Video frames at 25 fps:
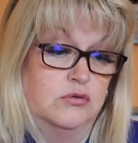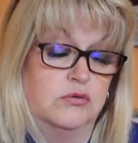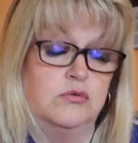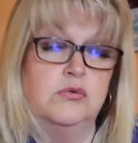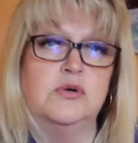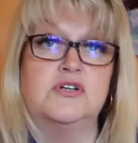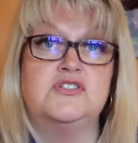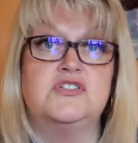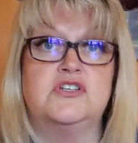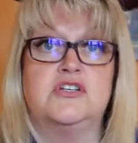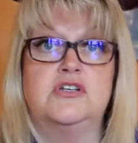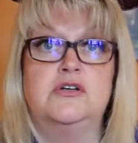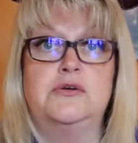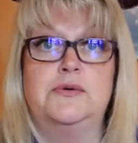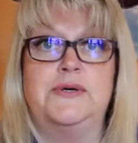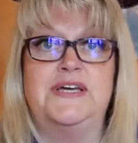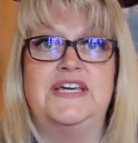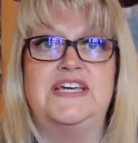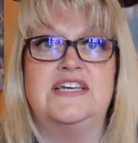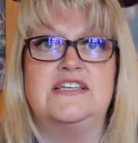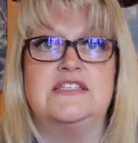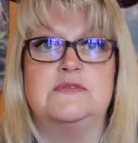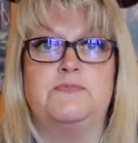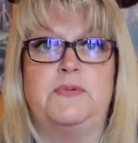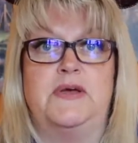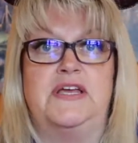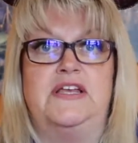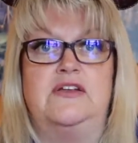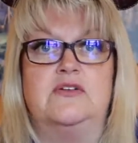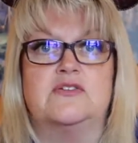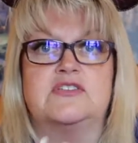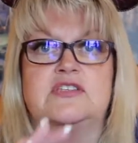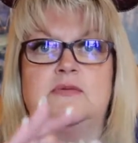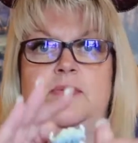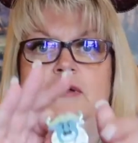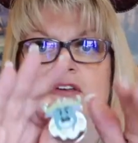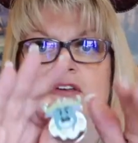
Oh, I don't know who he is, but he looks